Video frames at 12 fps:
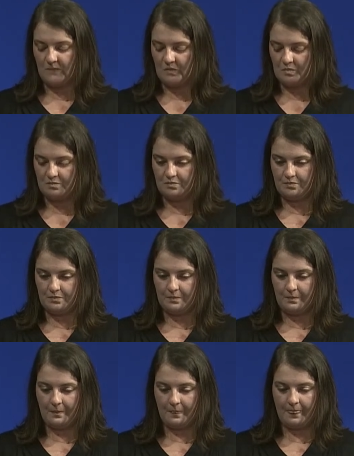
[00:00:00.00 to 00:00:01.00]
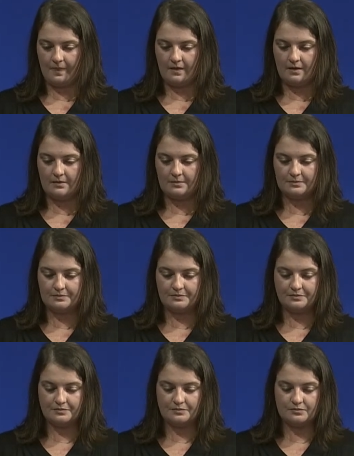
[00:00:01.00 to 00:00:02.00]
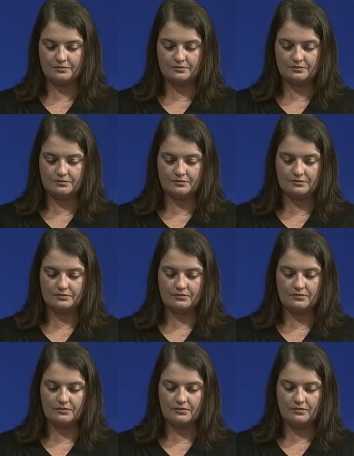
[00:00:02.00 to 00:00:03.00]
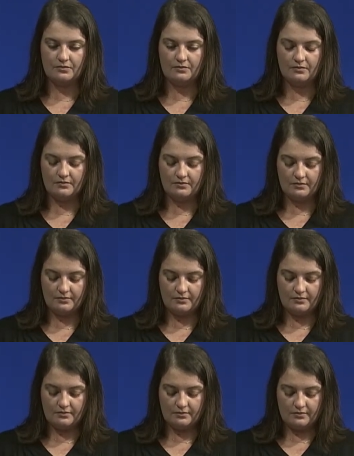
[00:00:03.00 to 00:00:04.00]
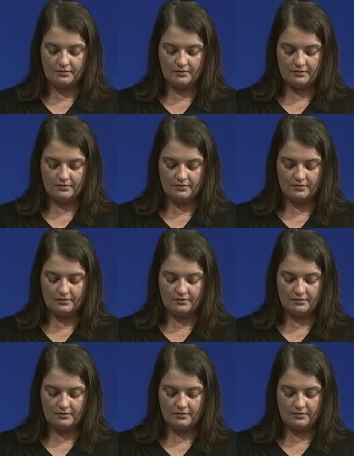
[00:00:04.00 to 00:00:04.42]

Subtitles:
[no speech]